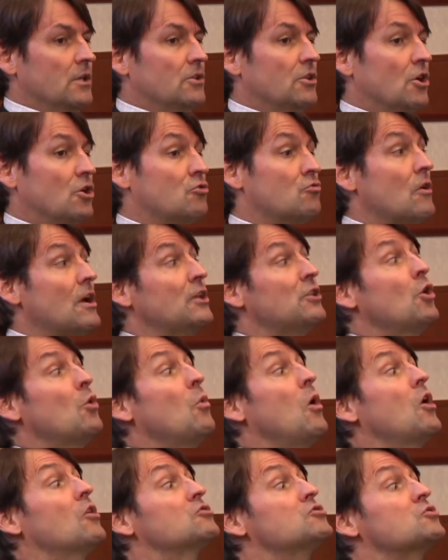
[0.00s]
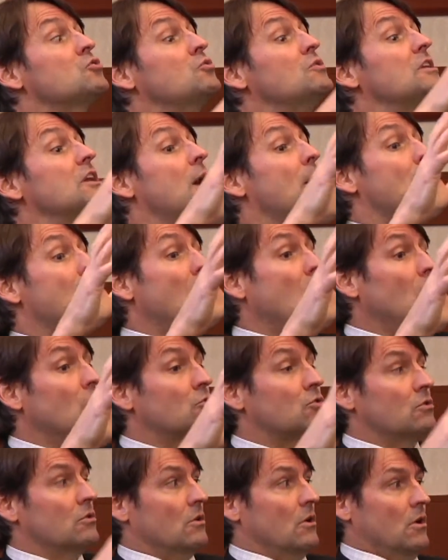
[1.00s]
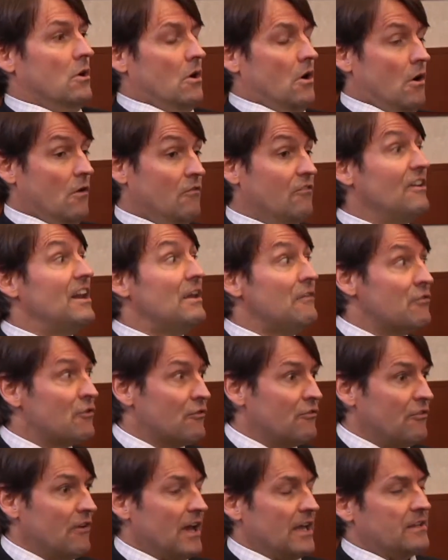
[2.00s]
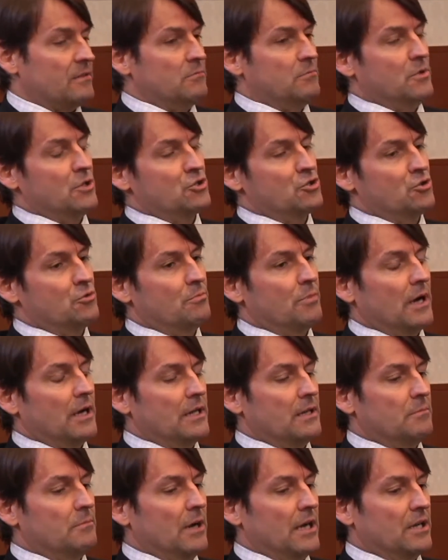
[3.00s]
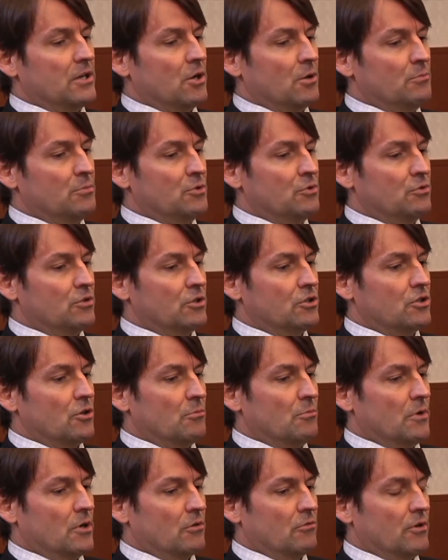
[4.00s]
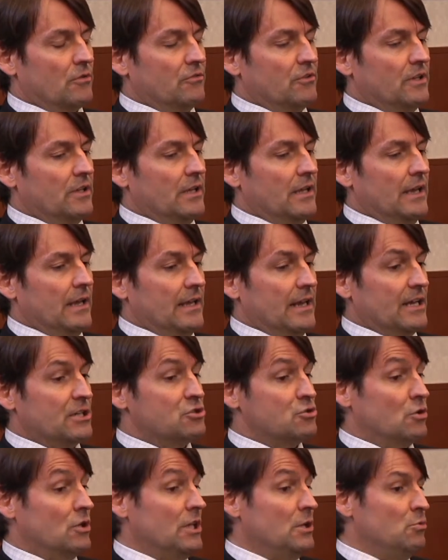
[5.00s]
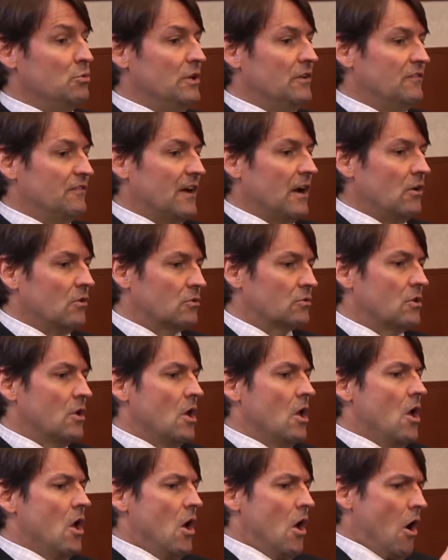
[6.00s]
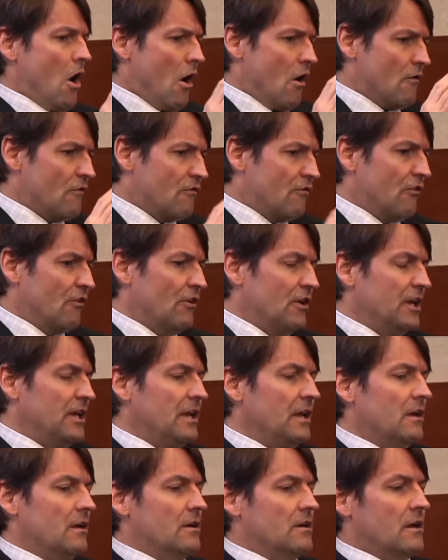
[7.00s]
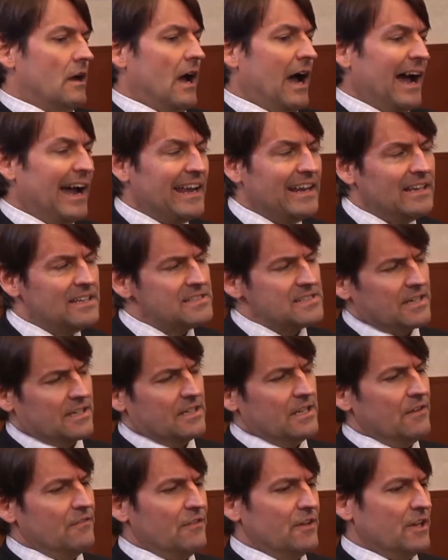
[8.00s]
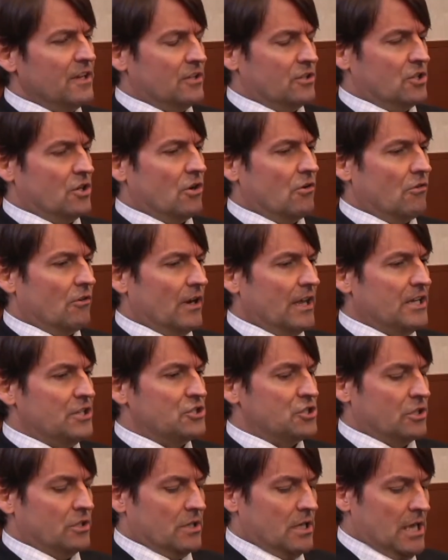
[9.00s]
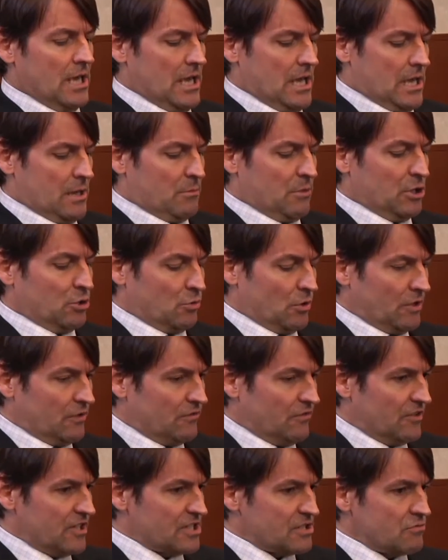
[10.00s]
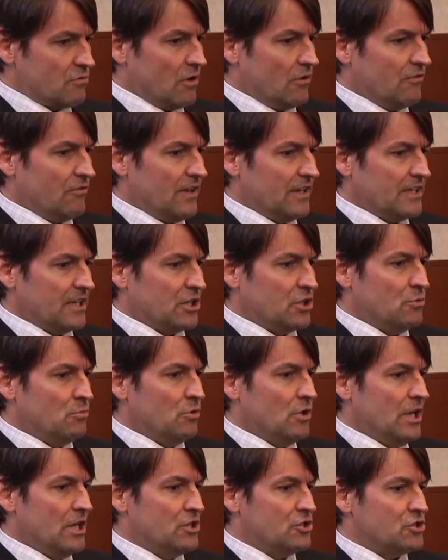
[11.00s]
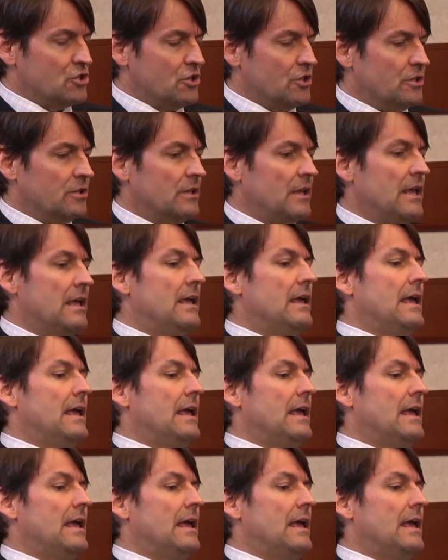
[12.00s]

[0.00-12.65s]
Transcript: the greater was also the amount of liver fat measured by computed tomography. And actually, we found a very highly significant correlation between visceral fat accumulation